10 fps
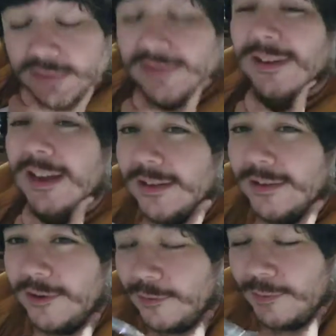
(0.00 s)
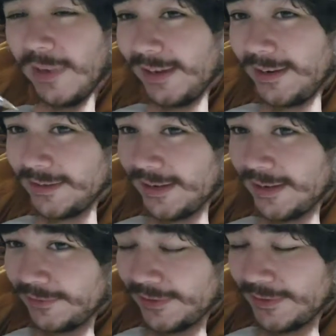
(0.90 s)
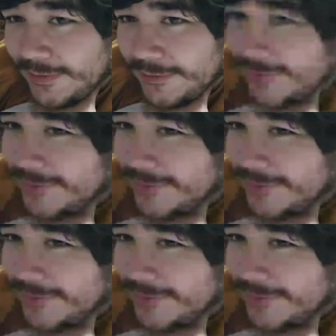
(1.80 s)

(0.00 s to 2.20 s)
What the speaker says: Ah, there you go, maze. That's what it was.